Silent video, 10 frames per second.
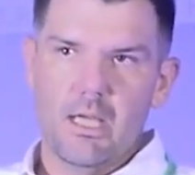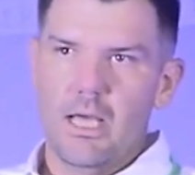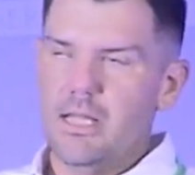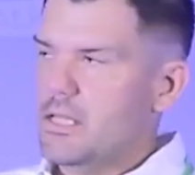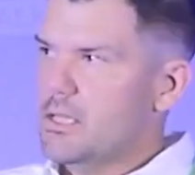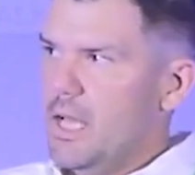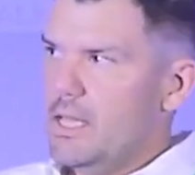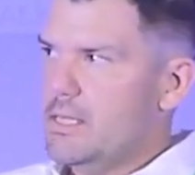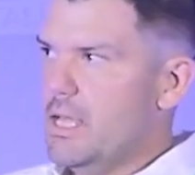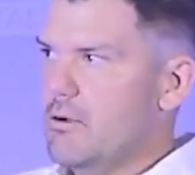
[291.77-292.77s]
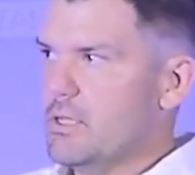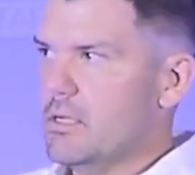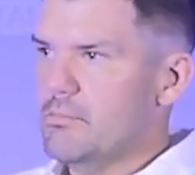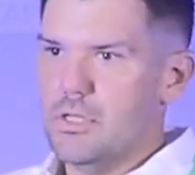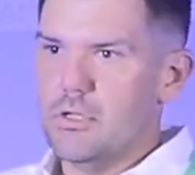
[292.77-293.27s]
And then at the
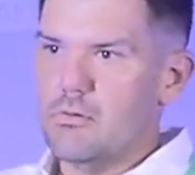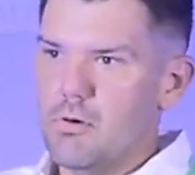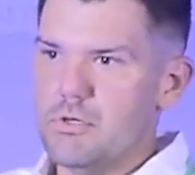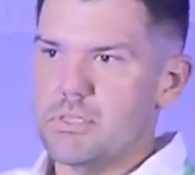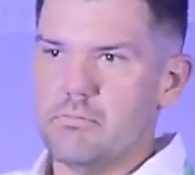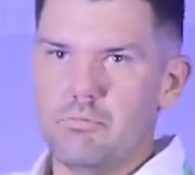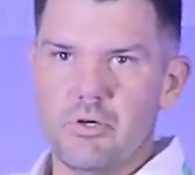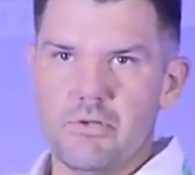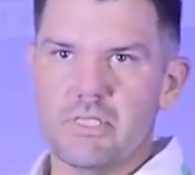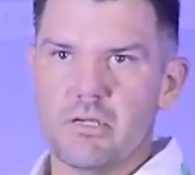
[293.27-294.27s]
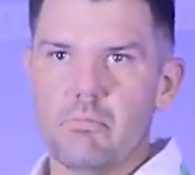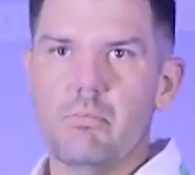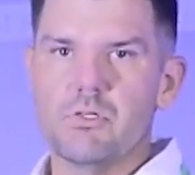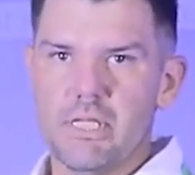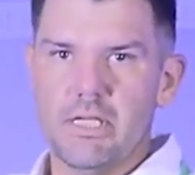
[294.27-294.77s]
outcome, the grower's producing
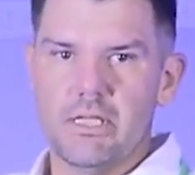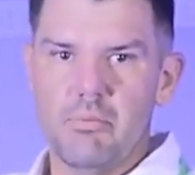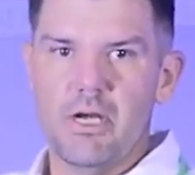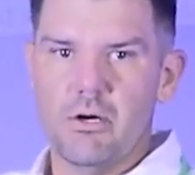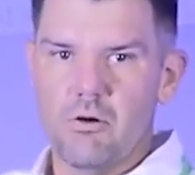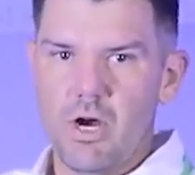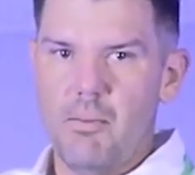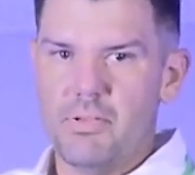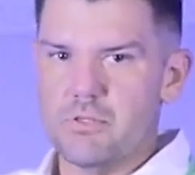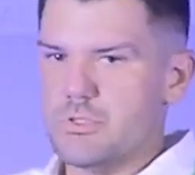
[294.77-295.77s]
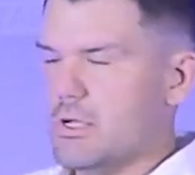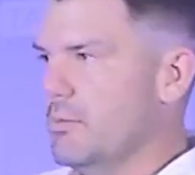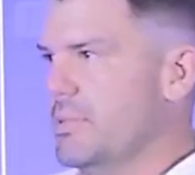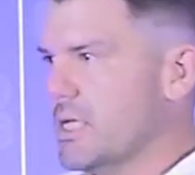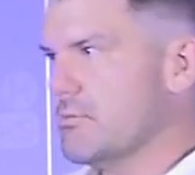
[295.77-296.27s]
most likely a better crop as a result,
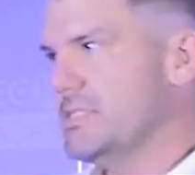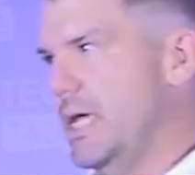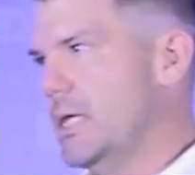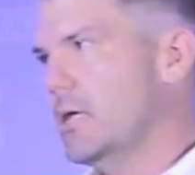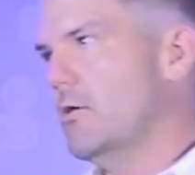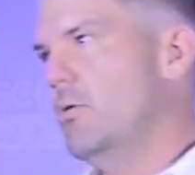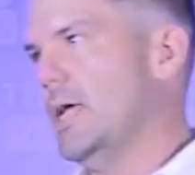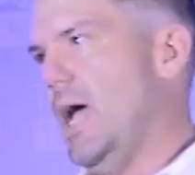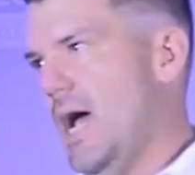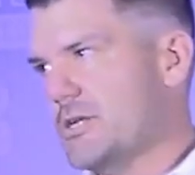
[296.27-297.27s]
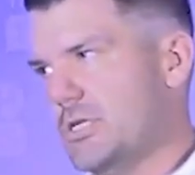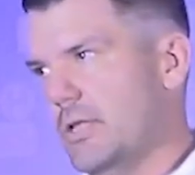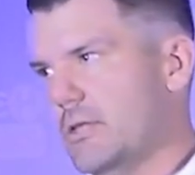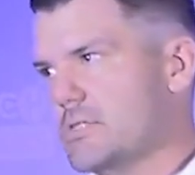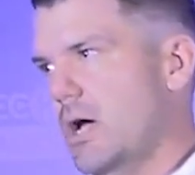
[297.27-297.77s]
because we're taking quick action on
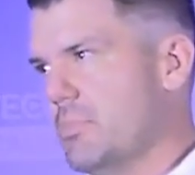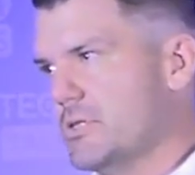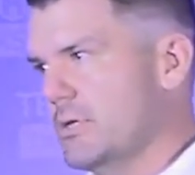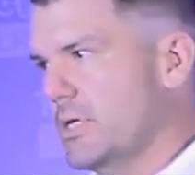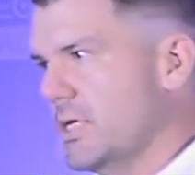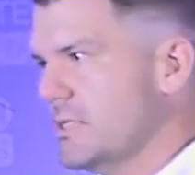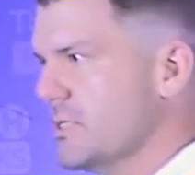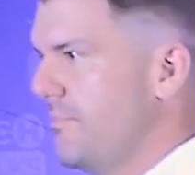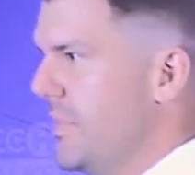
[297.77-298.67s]
those opportunities.